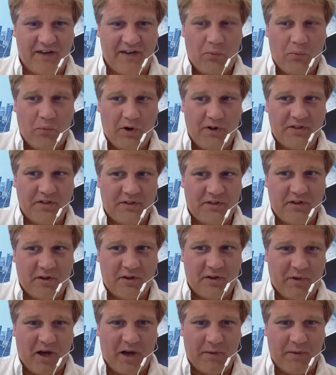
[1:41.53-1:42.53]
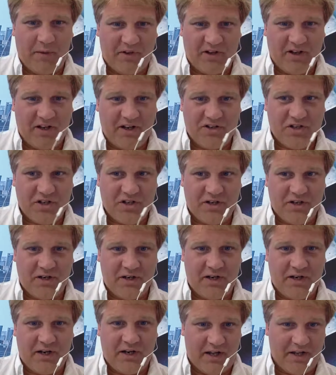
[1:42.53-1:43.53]
what the population
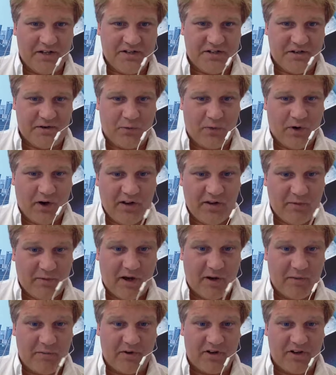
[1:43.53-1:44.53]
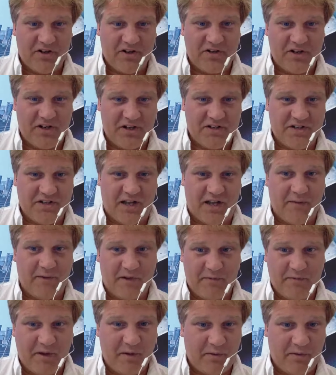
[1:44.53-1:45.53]
is and where the population is and how
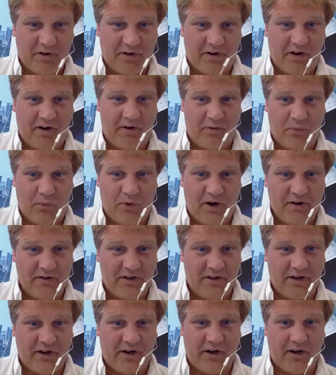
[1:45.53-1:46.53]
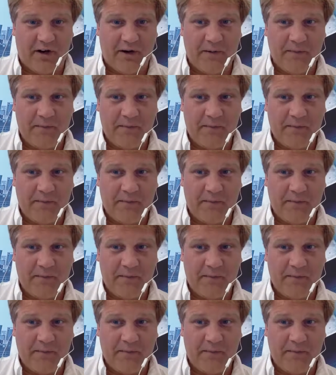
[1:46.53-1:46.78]
many people there are and where they are.